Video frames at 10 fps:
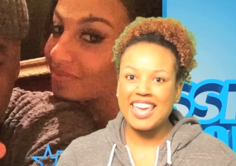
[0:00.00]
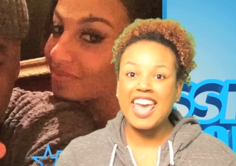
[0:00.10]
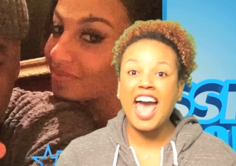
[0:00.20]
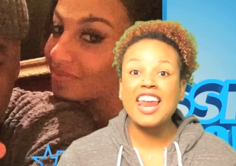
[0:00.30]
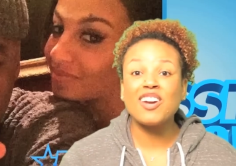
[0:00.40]

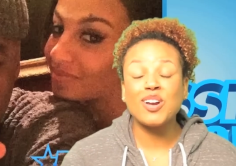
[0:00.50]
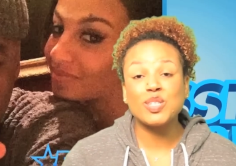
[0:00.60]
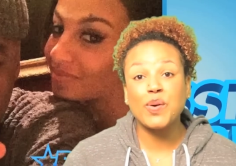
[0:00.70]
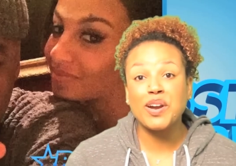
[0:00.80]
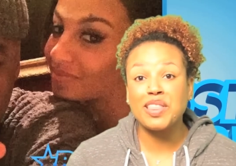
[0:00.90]
Speaker 1: He added
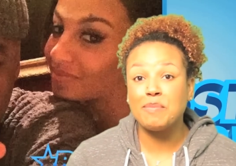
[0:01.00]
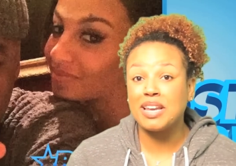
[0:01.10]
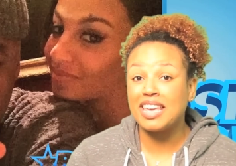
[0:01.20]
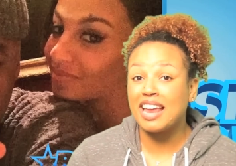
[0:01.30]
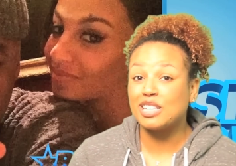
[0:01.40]
on Twitter that
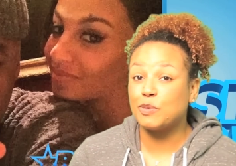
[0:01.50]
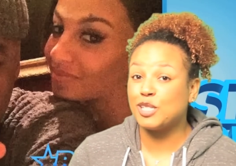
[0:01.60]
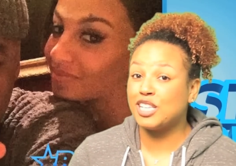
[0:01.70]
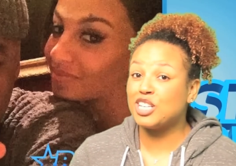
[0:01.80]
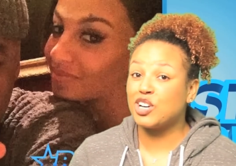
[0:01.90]
Monetta's
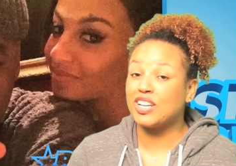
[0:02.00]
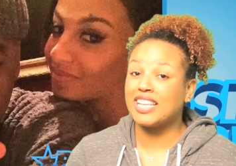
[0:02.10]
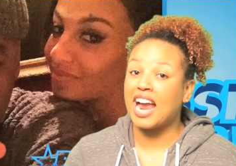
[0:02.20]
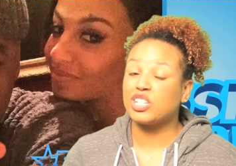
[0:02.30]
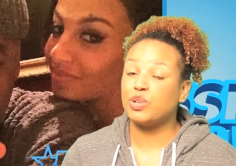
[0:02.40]
procedure
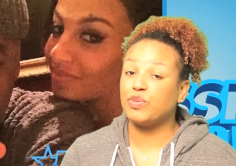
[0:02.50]
is actually